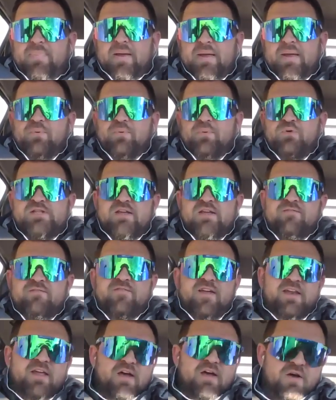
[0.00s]
people see
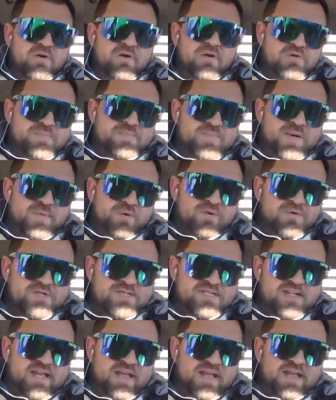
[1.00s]
videos, people
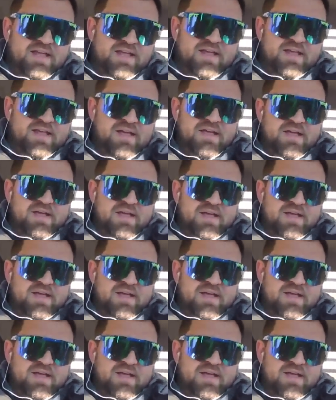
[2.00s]
see